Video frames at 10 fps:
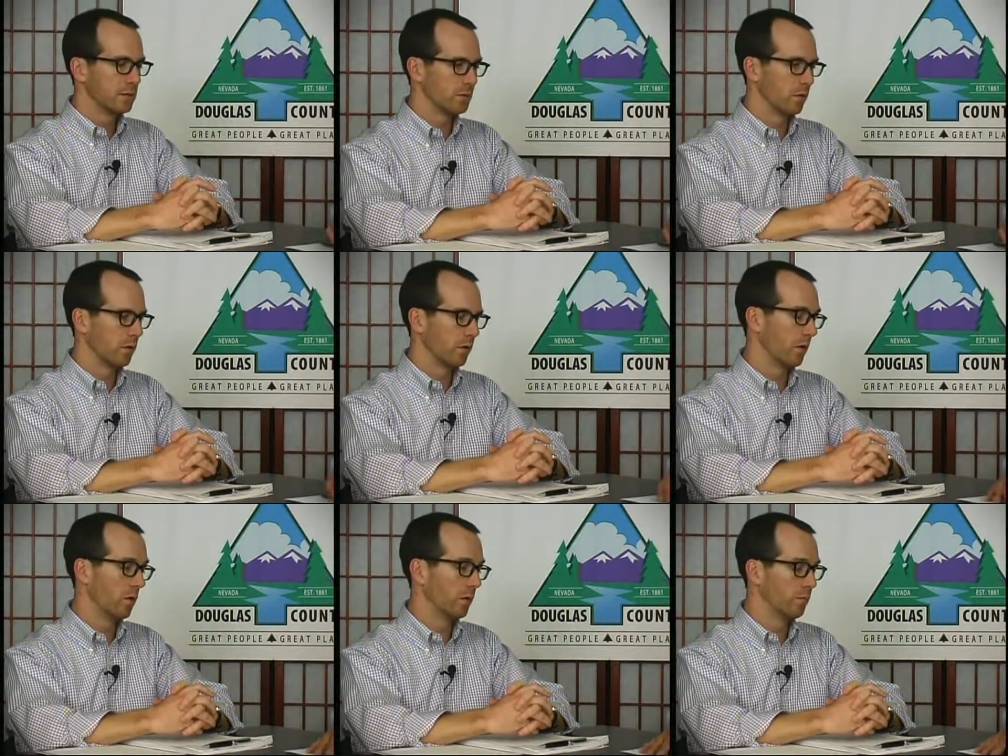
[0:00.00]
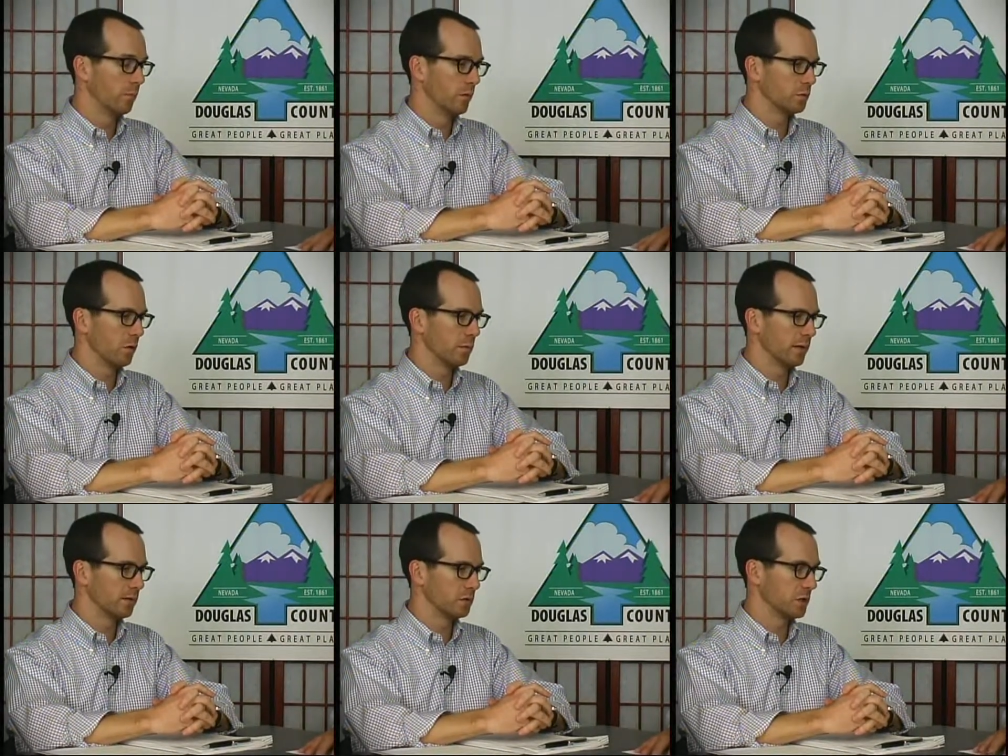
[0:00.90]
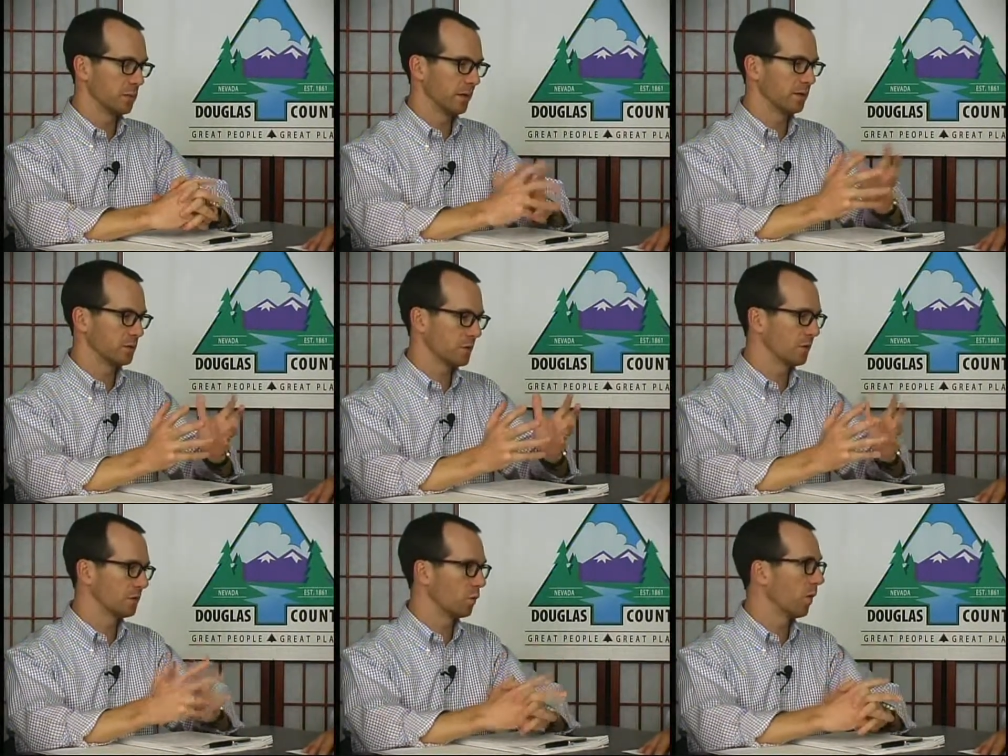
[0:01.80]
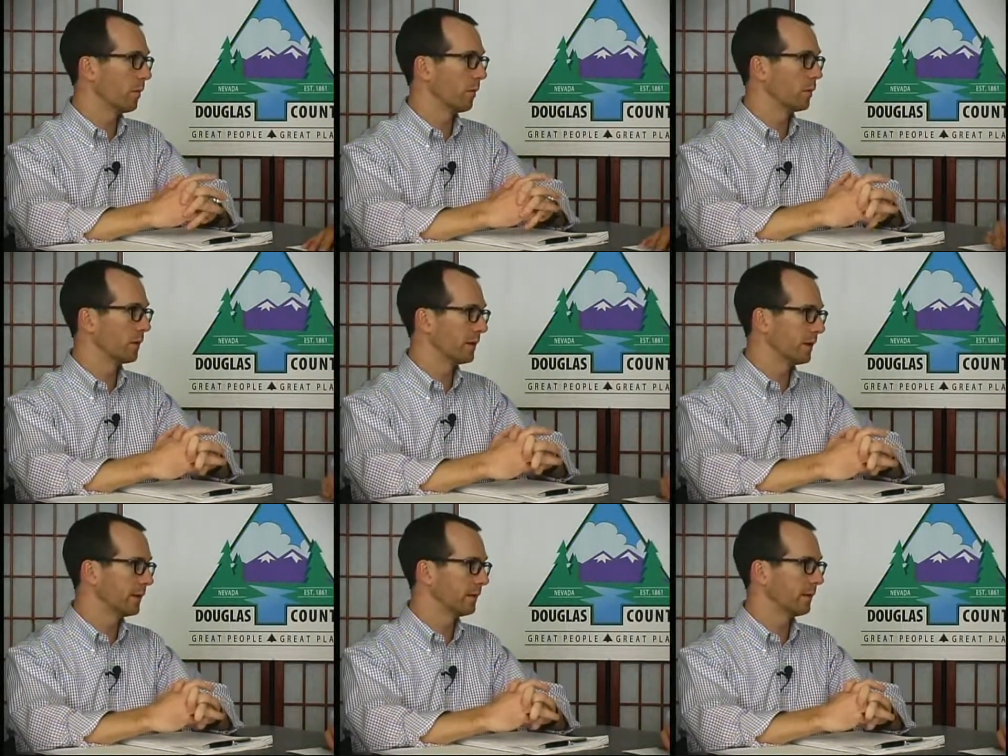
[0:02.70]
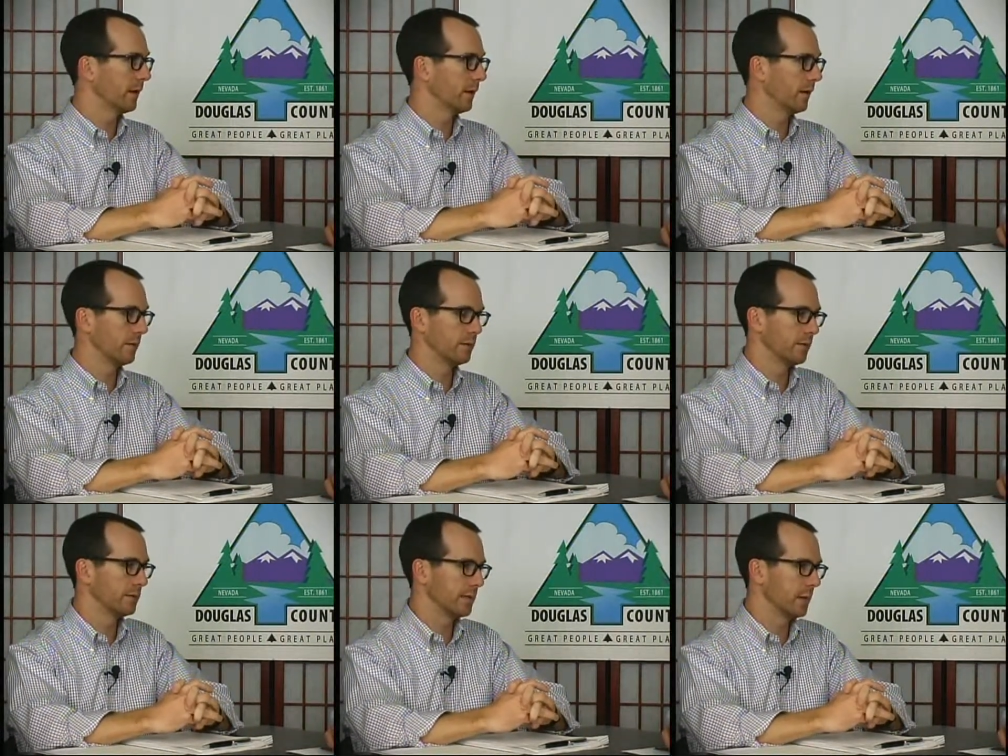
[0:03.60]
So the, all those all being legitimate concerns, Walmart put it in uh, under the